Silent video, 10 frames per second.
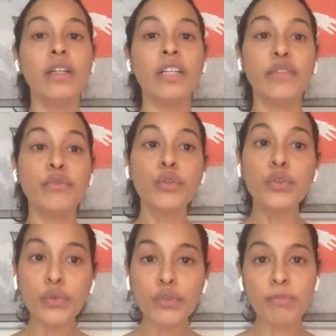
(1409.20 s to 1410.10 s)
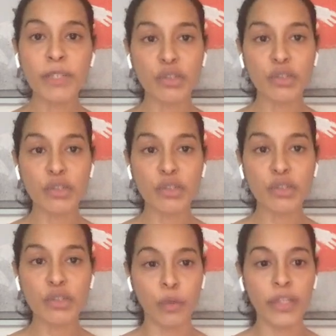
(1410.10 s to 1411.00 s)
If you do specify the
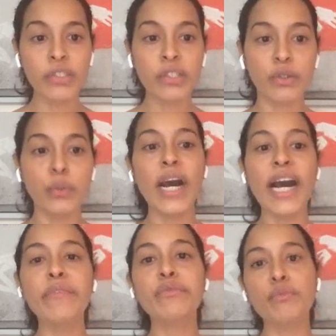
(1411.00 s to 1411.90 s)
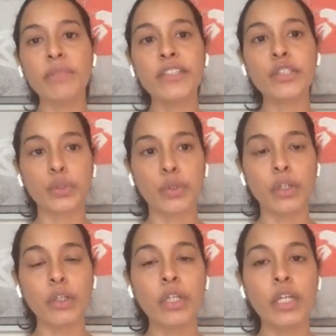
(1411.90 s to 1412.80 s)
request, you have to make
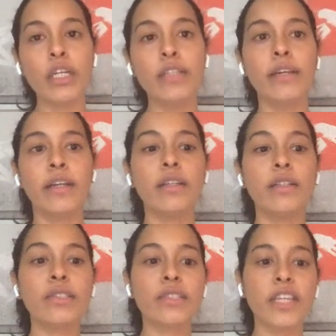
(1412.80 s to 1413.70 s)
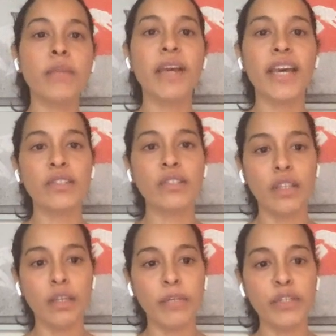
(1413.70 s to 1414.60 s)
sure that it is same as the
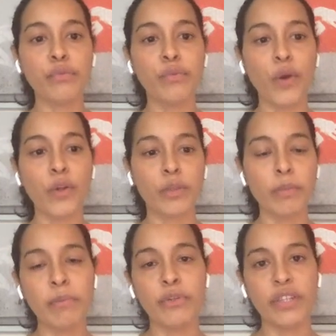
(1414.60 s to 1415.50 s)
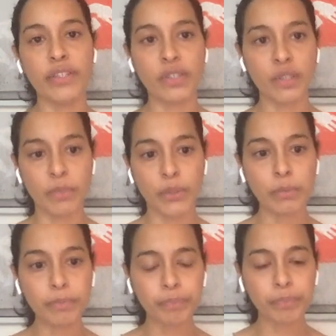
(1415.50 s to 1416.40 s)
limit for the memory and
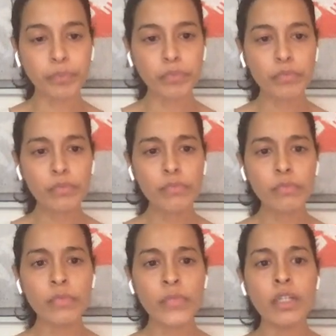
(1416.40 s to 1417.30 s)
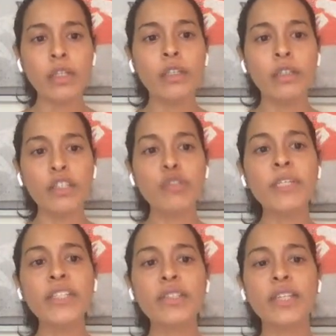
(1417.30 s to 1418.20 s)
CPU. This
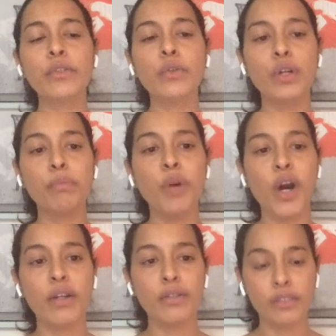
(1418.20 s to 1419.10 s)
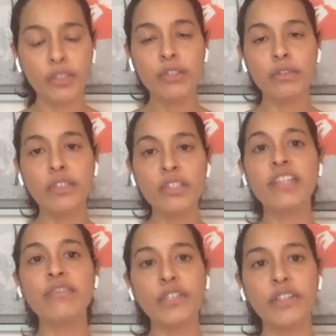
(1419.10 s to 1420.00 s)
means that your pod, this
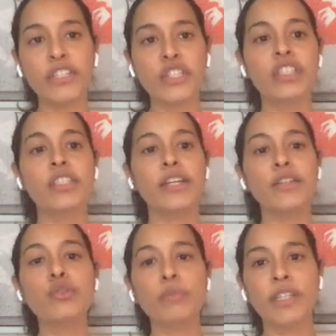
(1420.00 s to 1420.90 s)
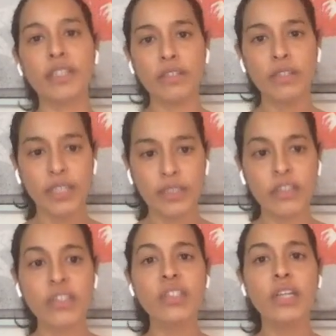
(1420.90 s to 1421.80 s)
configuration tells Kubernetes that
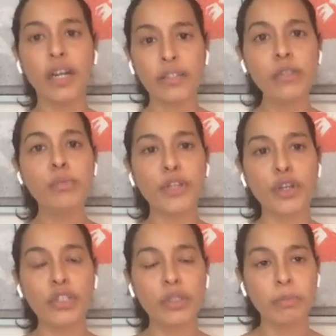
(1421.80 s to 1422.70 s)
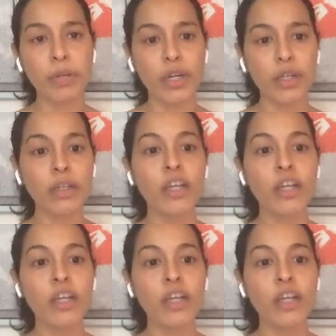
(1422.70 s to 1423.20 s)
this is the highest priority pod,